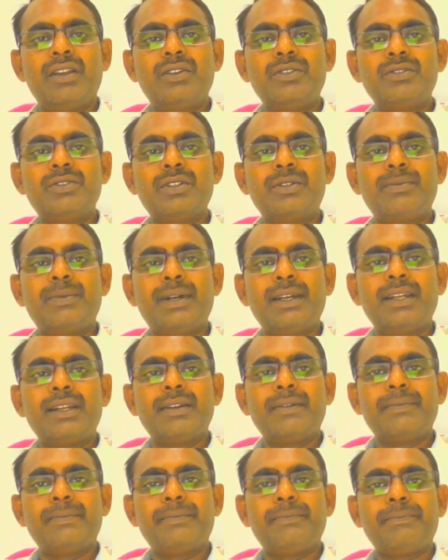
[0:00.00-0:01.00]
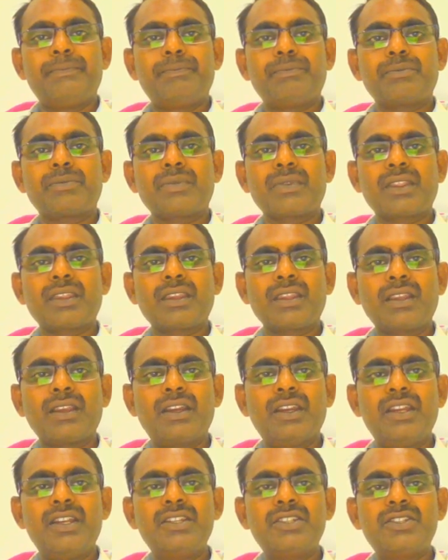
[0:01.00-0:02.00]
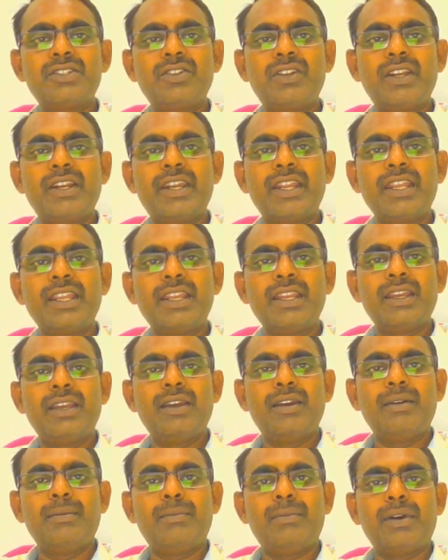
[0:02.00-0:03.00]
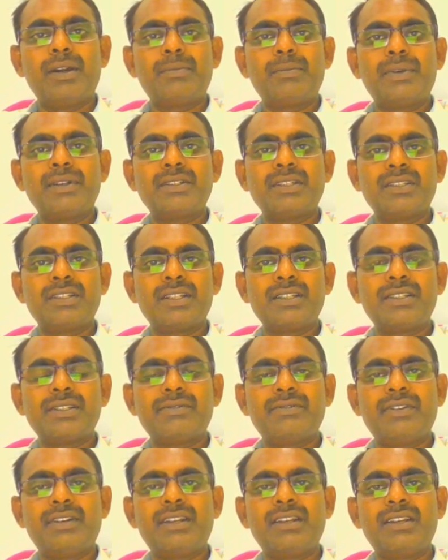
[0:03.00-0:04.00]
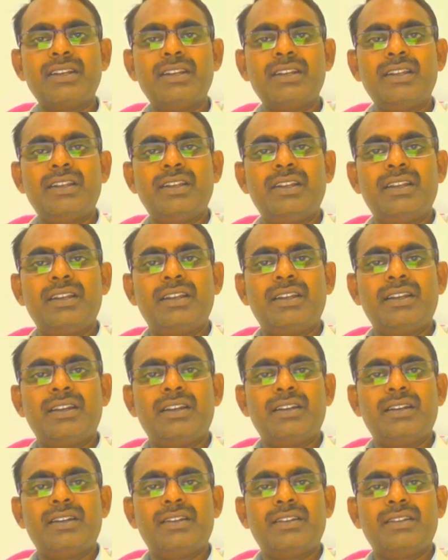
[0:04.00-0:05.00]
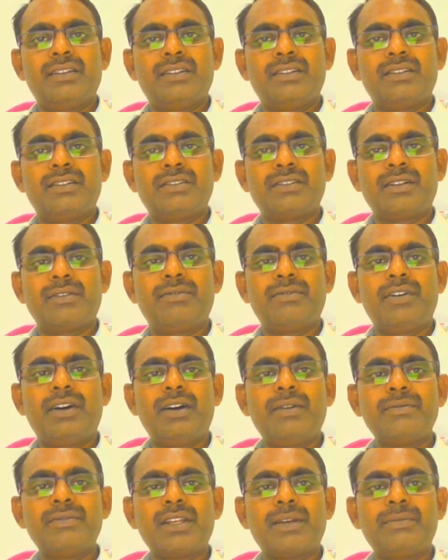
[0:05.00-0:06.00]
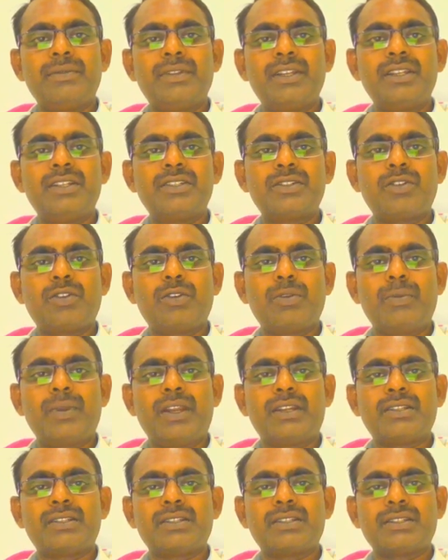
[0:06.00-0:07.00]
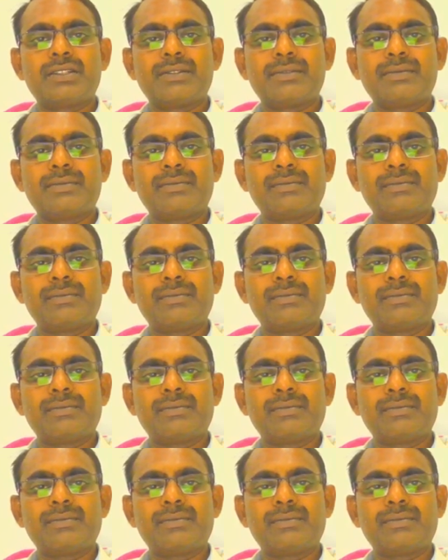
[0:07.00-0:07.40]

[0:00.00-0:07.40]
used for insulating purposes for some forms of the instruments.